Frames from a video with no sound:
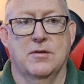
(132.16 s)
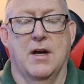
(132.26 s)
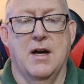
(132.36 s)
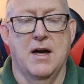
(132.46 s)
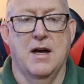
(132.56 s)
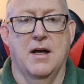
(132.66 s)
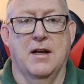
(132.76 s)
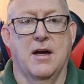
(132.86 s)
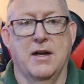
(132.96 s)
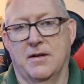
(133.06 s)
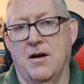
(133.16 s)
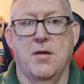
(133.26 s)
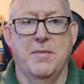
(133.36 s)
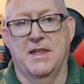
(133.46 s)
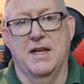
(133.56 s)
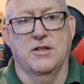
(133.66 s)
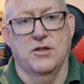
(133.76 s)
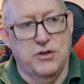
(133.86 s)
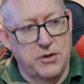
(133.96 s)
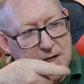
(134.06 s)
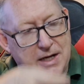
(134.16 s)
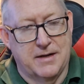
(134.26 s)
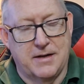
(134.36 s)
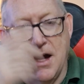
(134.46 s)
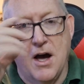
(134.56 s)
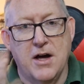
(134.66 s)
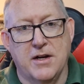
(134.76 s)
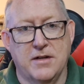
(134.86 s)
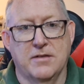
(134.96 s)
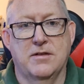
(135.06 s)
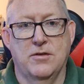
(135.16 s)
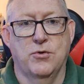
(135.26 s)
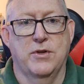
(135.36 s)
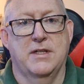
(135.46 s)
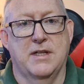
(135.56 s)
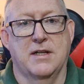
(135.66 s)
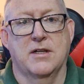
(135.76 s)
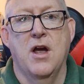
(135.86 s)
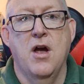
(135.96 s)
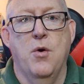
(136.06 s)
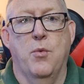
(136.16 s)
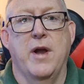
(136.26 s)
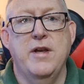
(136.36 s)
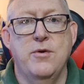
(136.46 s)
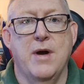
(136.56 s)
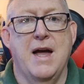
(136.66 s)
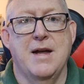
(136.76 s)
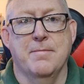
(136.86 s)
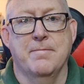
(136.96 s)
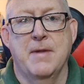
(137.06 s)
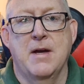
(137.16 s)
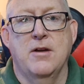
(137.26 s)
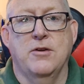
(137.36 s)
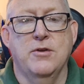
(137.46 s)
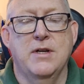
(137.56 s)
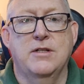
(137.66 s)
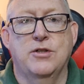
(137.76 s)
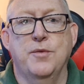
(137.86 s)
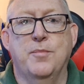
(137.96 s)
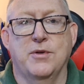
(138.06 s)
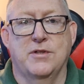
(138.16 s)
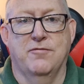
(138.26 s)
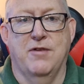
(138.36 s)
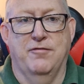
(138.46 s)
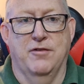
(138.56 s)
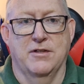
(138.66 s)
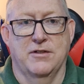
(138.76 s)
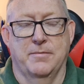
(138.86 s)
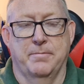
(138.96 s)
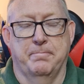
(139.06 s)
like army things and shooting a gun and all these things, when you aim, you need 2 points of reference.